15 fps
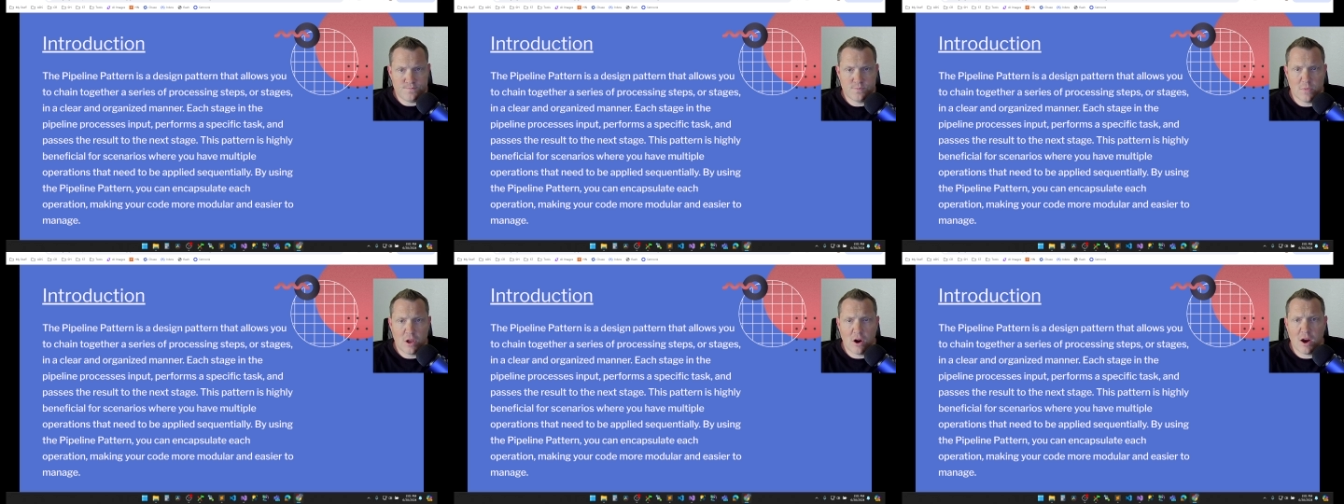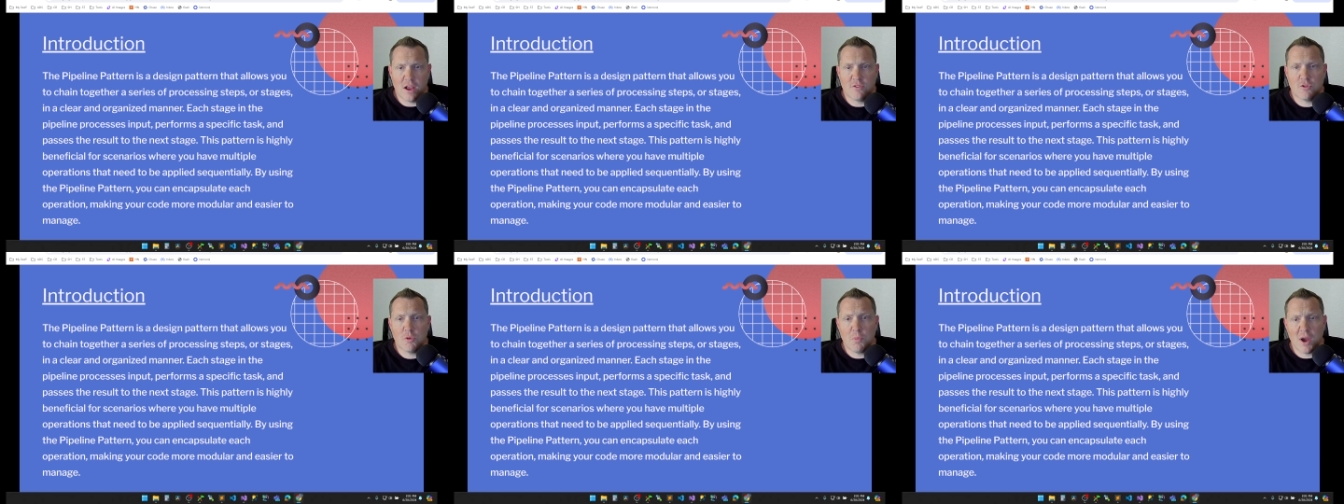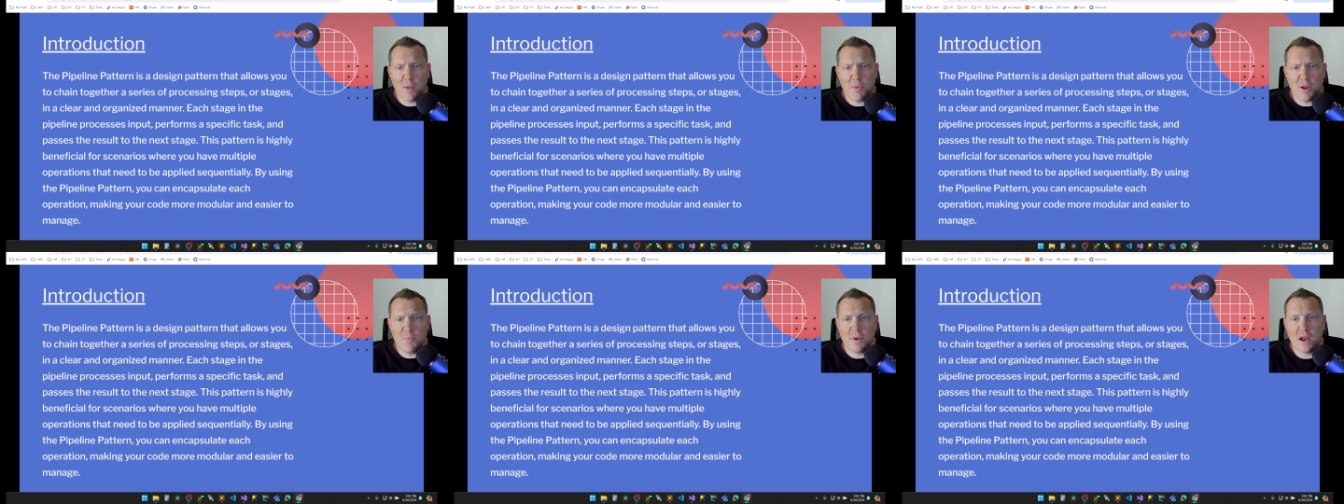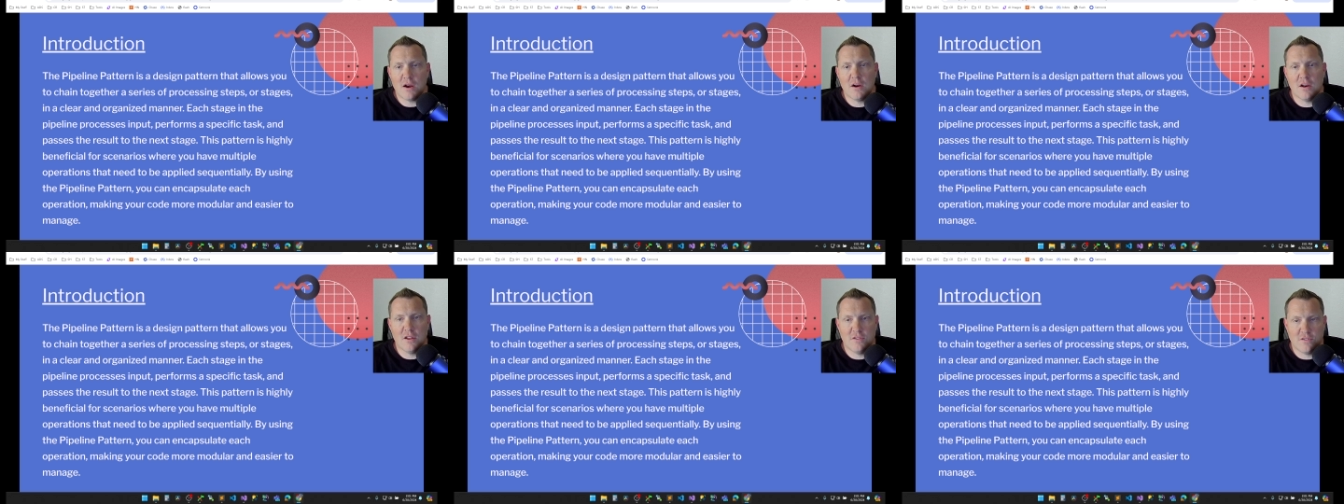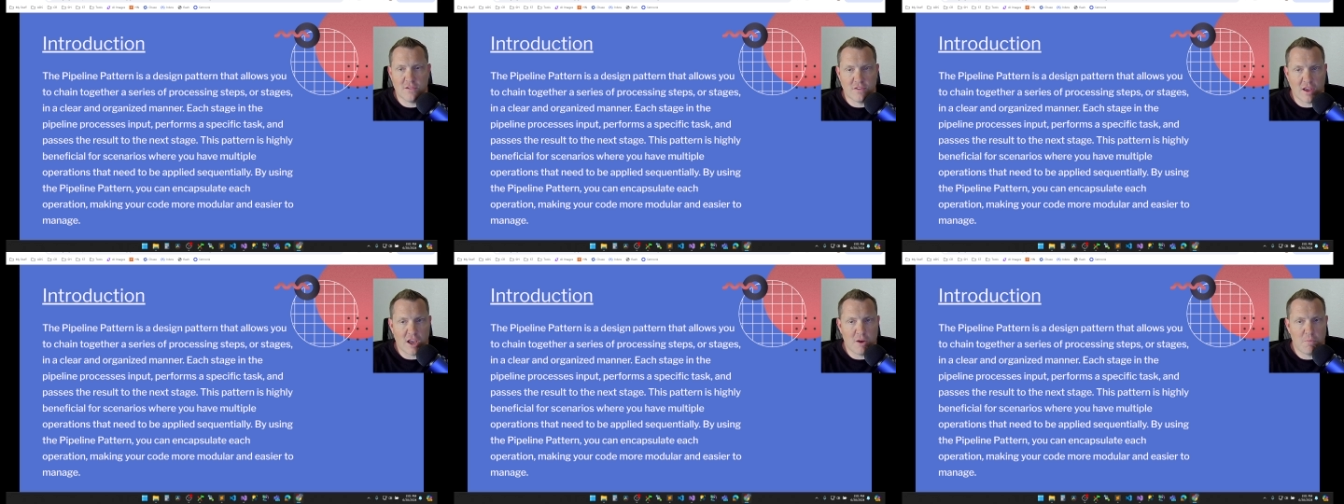Alright, so the pipeline pattern is a
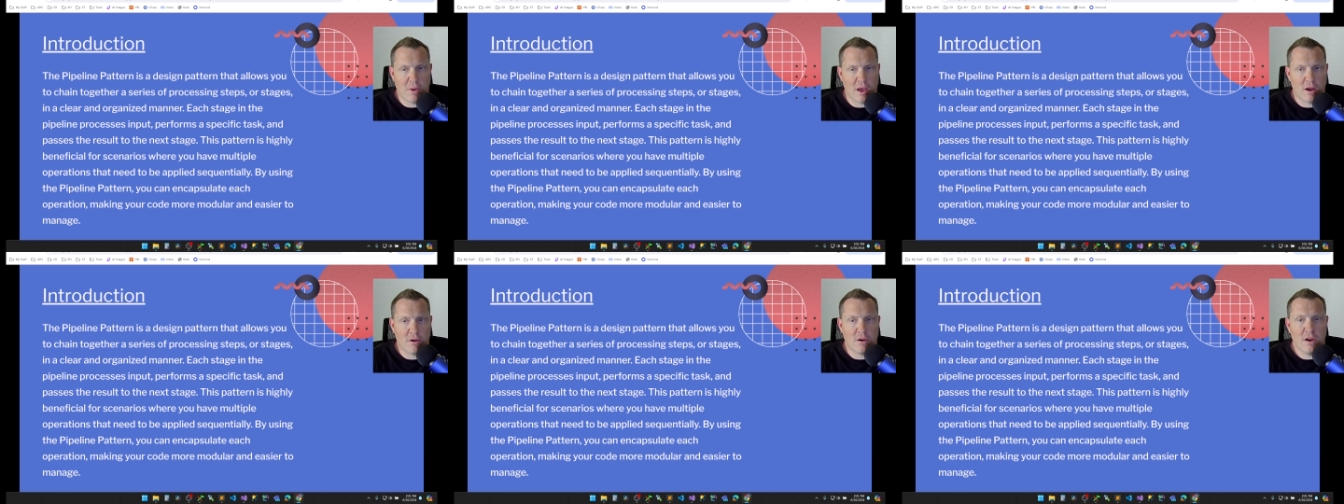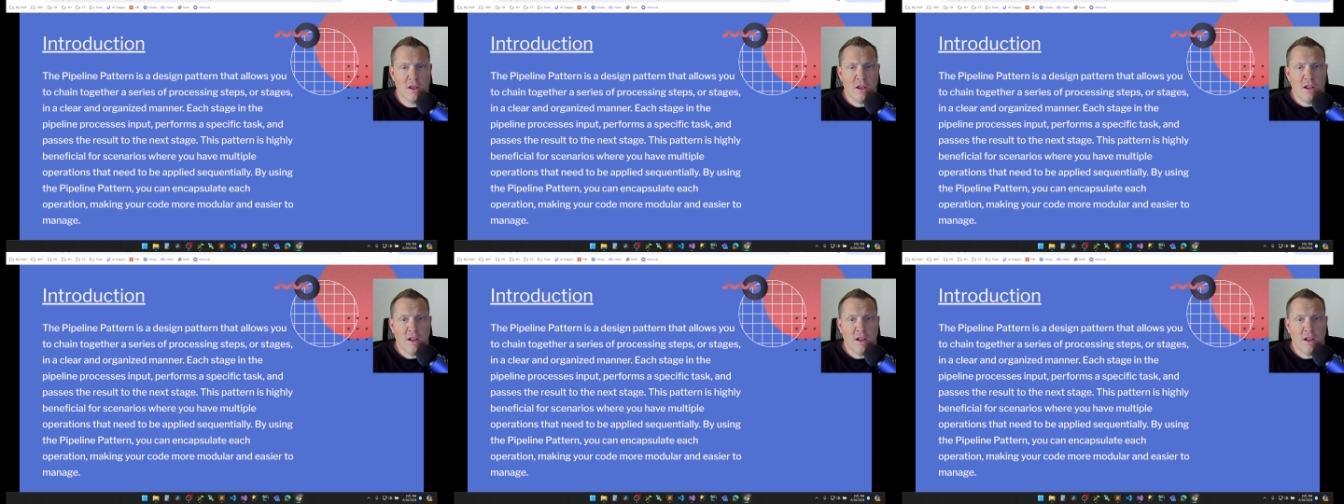design pattern